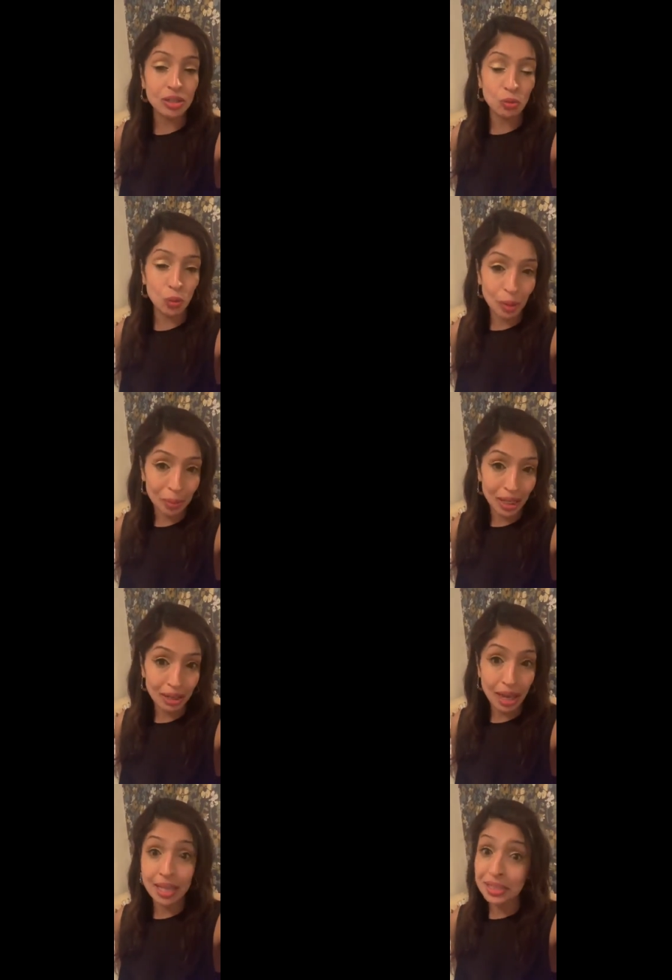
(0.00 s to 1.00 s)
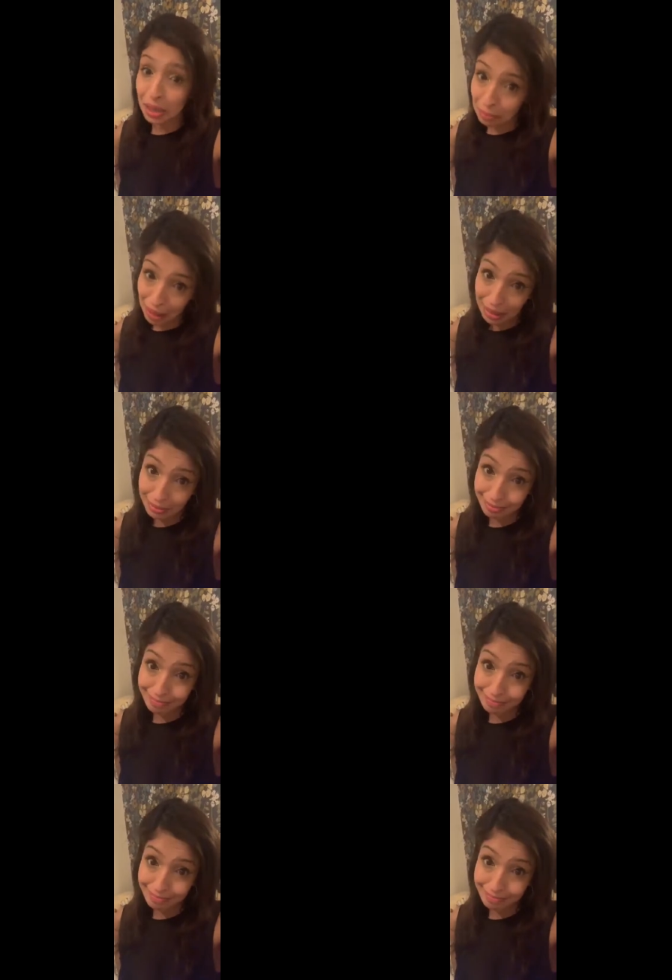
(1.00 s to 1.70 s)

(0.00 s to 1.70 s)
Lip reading: women and some men,